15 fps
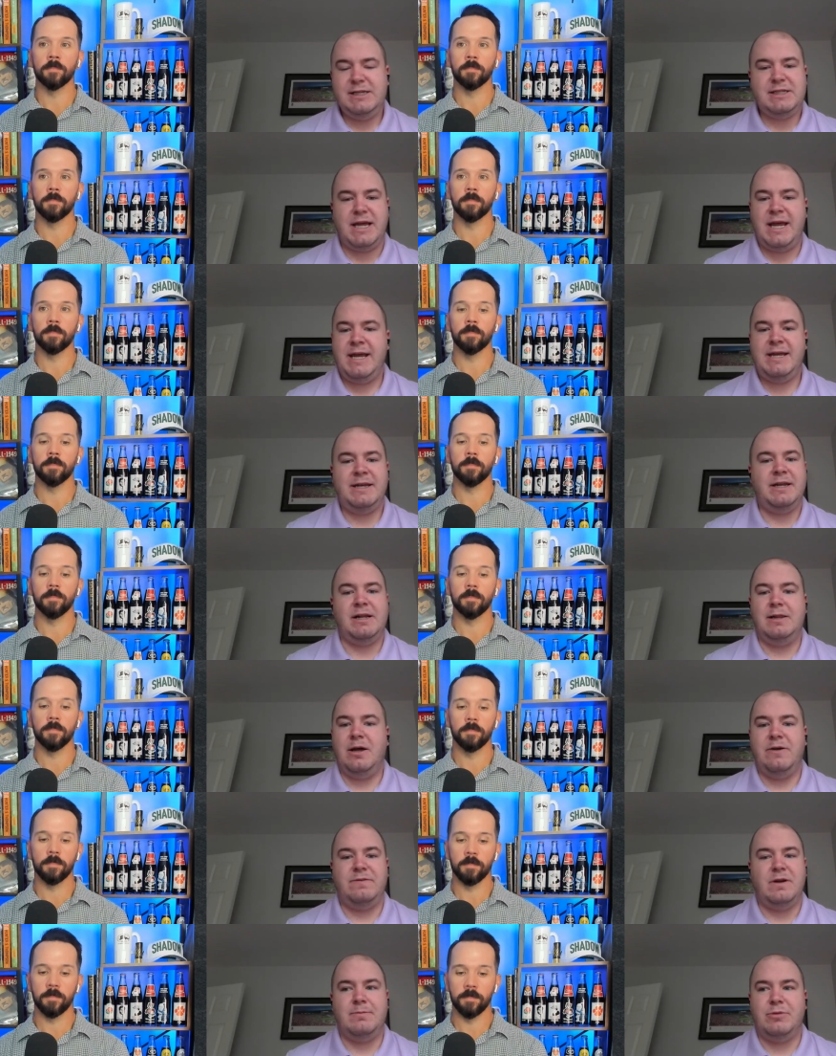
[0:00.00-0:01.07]
Speaker 1: a hand in
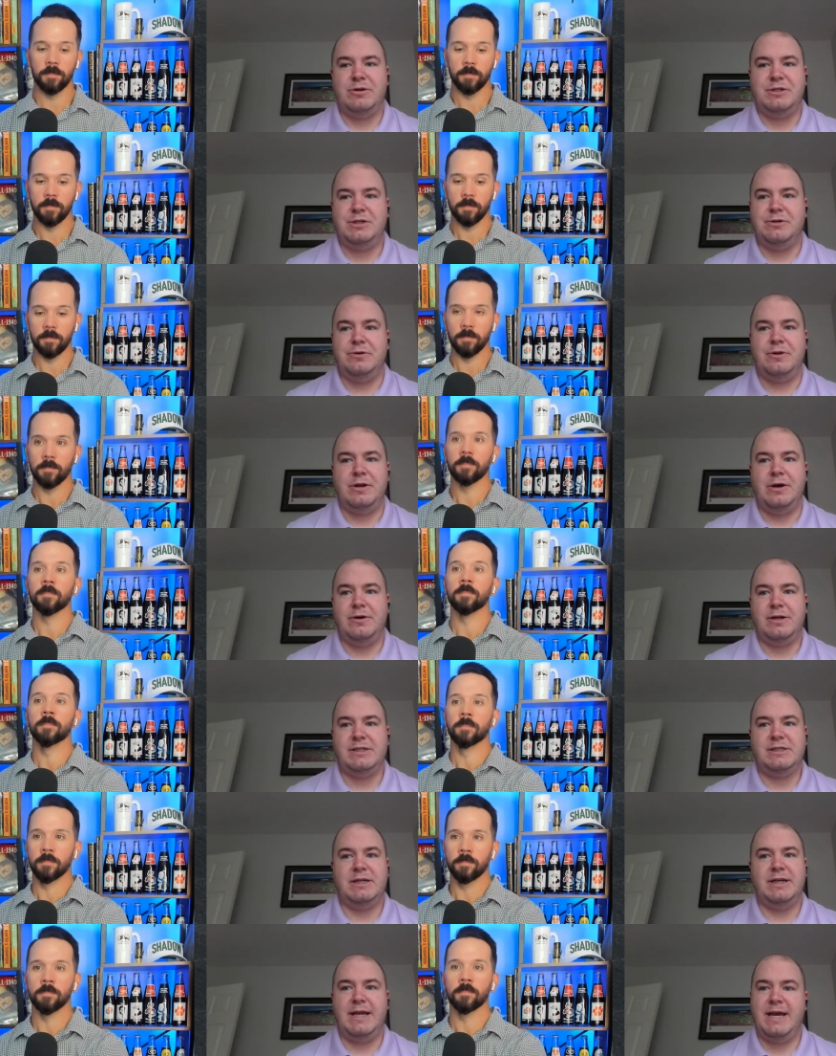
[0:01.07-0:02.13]
glove number 2, you know,
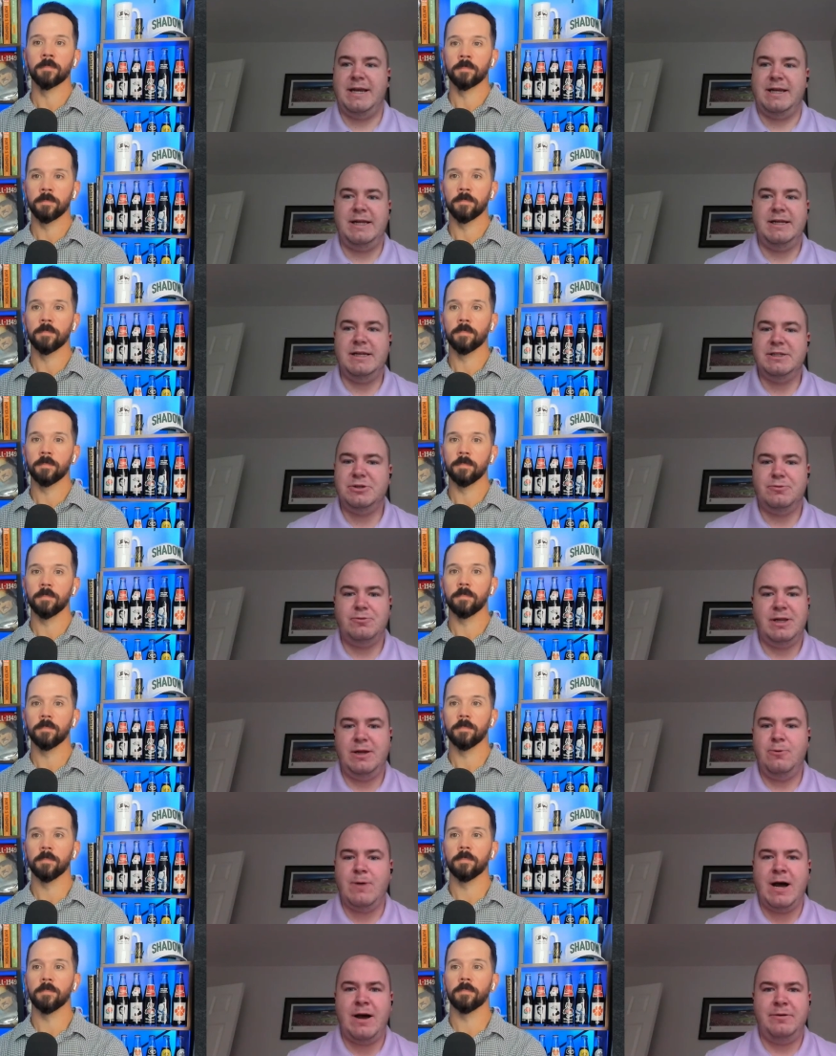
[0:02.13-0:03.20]
because again, he doesn't
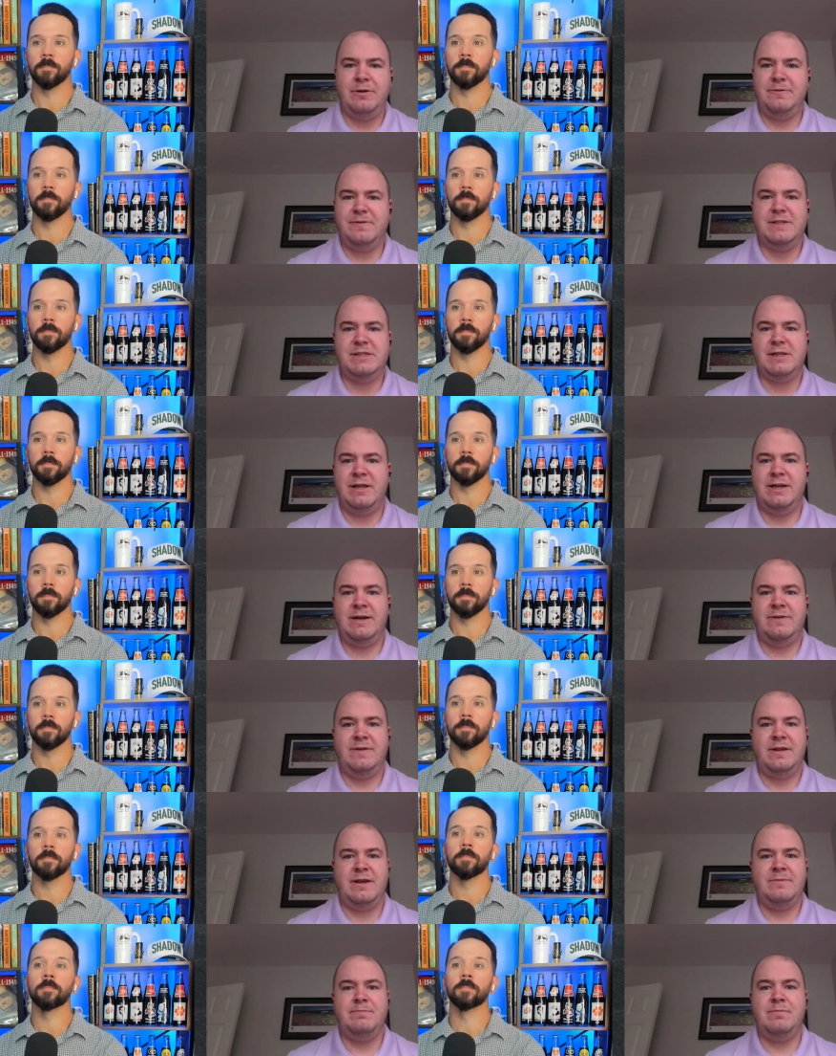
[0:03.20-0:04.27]
really wow you physically and
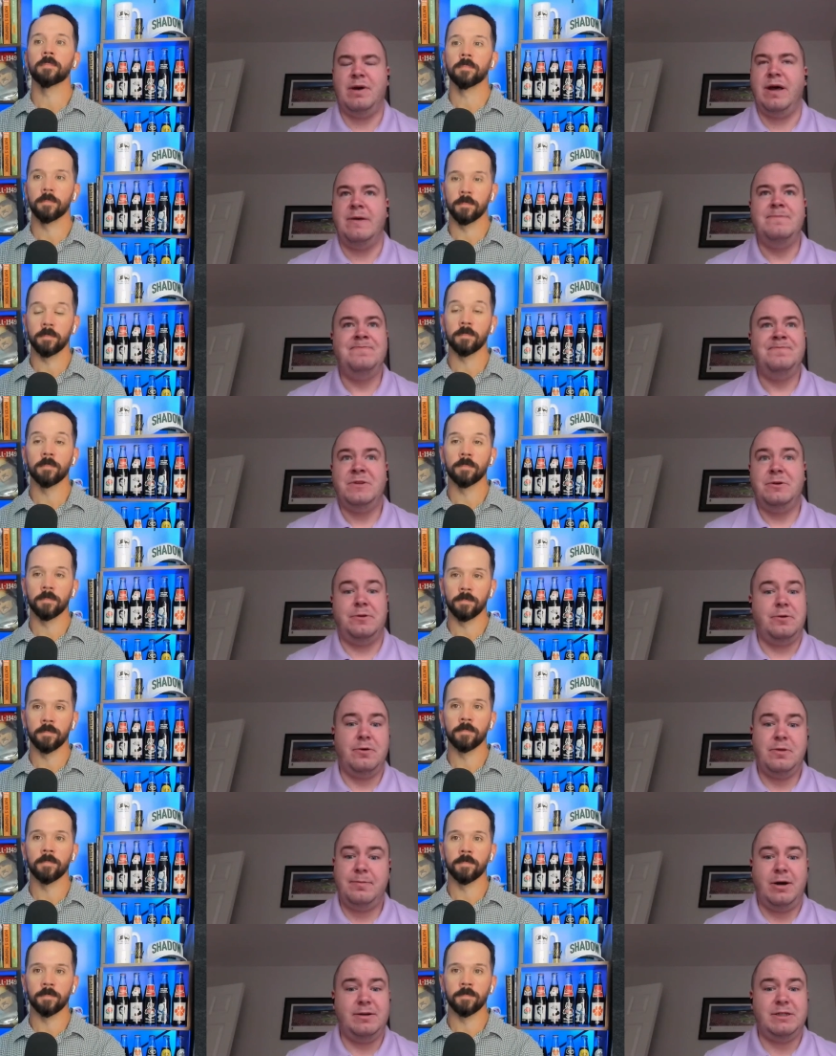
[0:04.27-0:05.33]
everything, but you throw
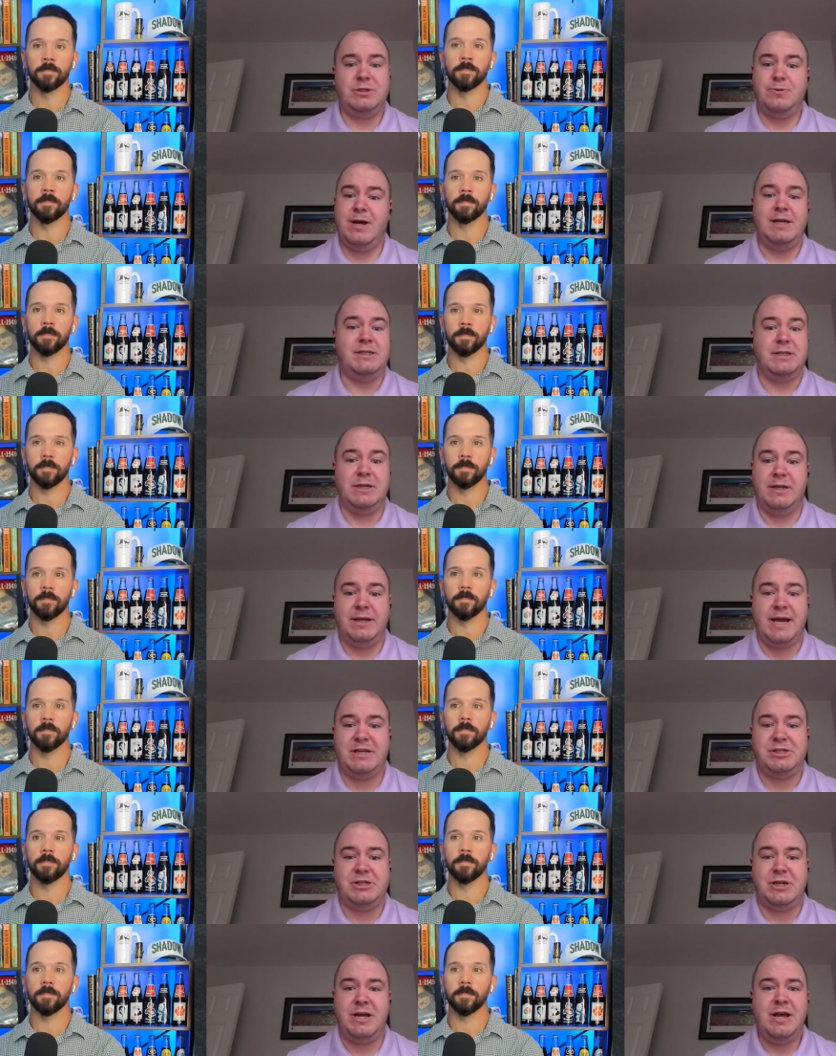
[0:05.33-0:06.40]
the ball his way, he's going to
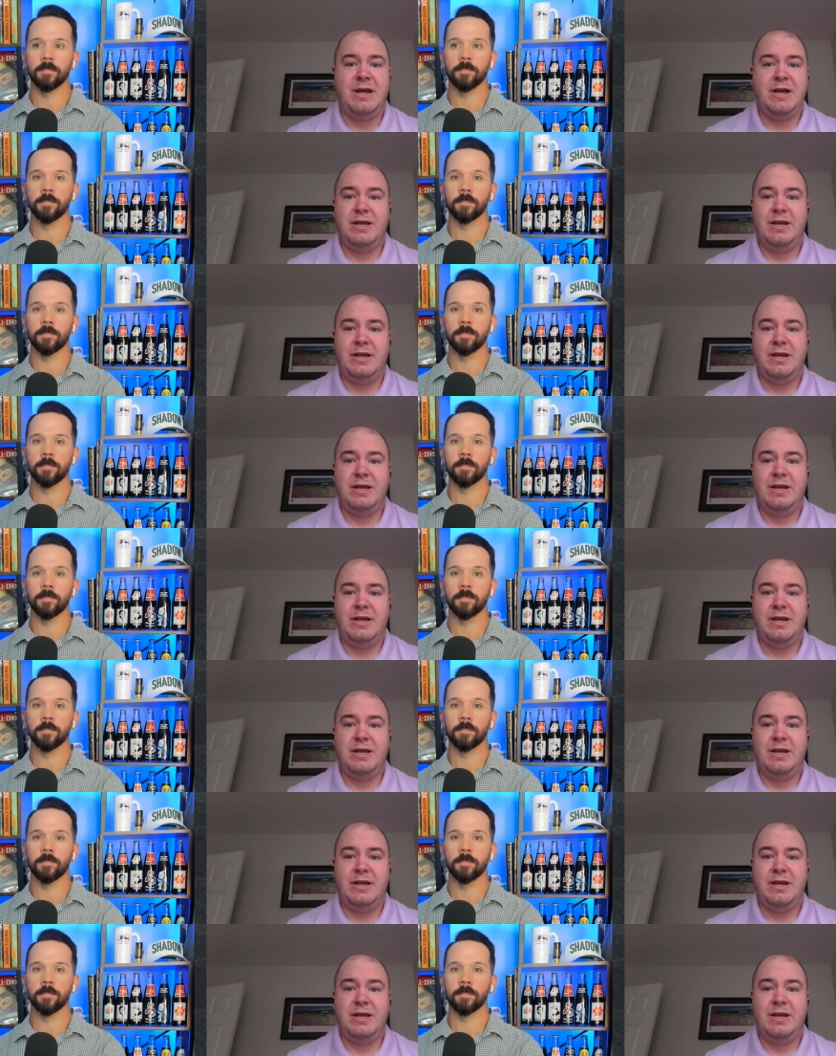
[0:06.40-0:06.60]
catch it.